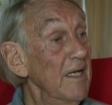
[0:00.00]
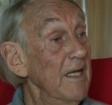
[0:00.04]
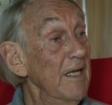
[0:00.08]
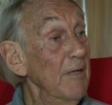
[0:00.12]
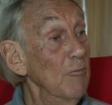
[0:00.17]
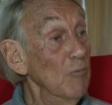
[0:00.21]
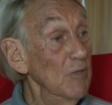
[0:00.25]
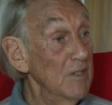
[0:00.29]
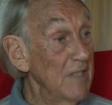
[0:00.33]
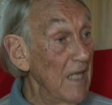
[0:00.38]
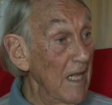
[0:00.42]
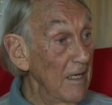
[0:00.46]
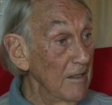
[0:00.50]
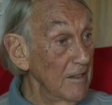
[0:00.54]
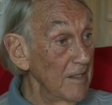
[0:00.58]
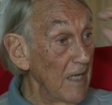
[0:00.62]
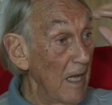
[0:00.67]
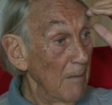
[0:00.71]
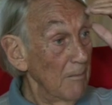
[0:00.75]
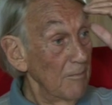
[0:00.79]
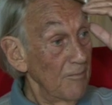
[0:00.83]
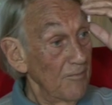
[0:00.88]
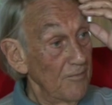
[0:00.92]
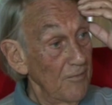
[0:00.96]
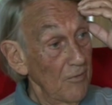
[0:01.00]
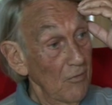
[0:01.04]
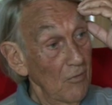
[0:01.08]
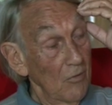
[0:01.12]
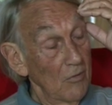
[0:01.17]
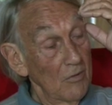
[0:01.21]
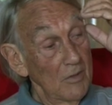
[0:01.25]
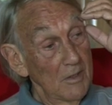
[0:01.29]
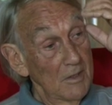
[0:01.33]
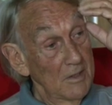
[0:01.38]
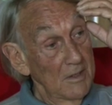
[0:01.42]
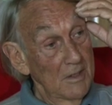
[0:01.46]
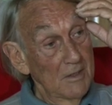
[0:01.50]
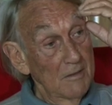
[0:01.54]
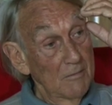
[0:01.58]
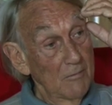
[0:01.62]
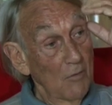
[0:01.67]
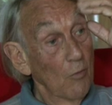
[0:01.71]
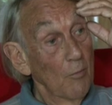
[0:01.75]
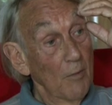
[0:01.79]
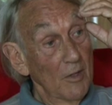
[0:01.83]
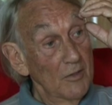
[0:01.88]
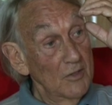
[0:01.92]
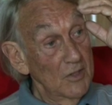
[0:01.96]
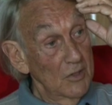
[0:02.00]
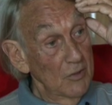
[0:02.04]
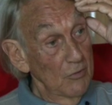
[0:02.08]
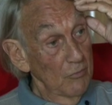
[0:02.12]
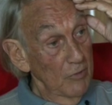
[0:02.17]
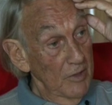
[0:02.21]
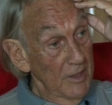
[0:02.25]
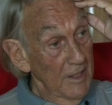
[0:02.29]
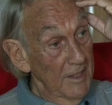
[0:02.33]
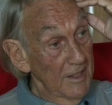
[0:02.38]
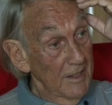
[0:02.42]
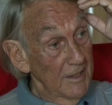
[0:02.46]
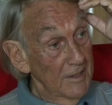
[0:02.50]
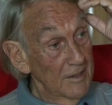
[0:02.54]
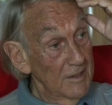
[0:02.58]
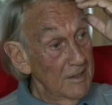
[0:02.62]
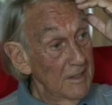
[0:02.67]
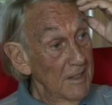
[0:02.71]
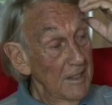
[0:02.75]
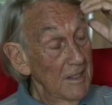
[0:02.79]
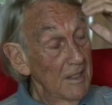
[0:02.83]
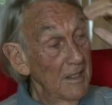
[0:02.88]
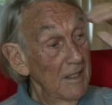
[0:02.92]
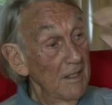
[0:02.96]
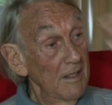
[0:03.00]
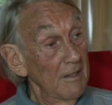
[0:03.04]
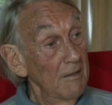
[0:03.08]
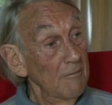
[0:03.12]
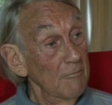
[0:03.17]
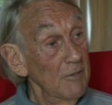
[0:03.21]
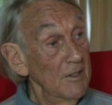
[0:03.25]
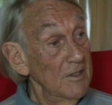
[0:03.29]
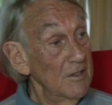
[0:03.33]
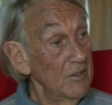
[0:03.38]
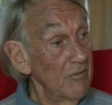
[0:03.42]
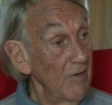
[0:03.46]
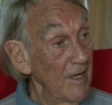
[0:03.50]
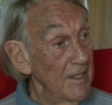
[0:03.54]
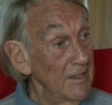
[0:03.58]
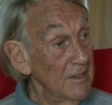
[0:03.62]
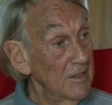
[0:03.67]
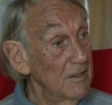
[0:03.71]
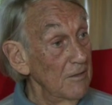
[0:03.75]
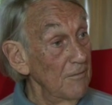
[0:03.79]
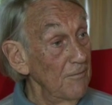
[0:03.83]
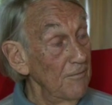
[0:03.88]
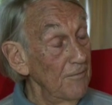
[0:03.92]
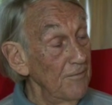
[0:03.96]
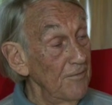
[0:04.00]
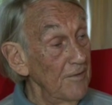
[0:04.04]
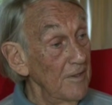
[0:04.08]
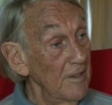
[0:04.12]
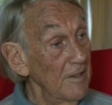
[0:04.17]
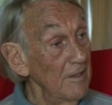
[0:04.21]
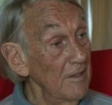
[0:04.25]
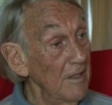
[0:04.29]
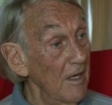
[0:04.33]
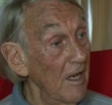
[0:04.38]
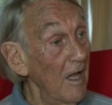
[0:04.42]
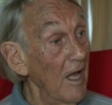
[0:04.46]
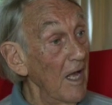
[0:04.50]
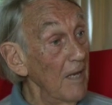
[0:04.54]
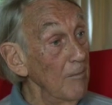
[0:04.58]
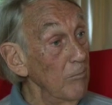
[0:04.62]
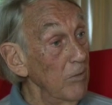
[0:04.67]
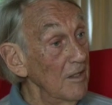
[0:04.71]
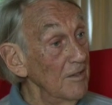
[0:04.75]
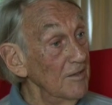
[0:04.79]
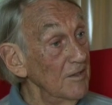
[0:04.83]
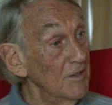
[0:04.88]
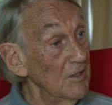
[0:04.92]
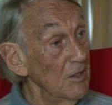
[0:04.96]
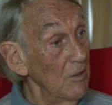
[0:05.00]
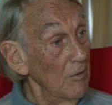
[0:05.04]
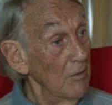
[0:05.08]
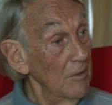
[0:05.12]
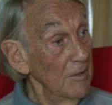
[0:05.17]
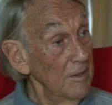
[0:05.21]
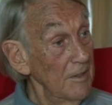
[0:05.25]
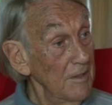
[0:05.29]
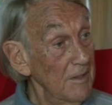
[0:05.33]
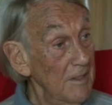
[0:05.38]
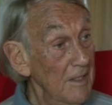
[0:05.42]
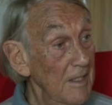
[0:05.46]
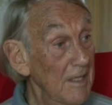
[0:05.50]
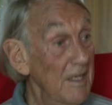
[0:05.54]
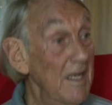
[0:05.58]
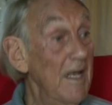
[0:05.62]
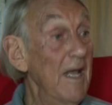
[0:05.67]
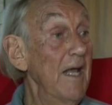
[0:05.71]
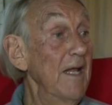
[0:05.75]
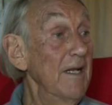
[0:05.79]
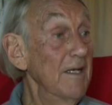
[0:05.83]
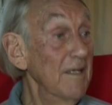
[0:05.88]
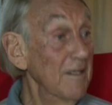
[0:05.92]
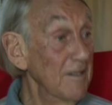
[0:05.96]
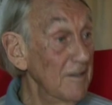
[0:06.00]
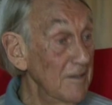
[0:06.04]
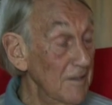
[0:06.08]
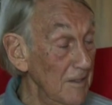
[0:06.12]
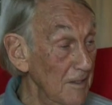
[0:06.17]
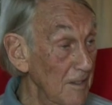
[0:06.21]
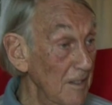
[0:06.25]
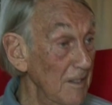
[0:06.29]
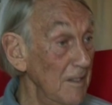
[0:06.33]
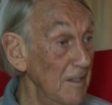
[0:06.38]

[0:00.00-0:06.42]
it was held up for almost 2 years with threats of libel and so on. And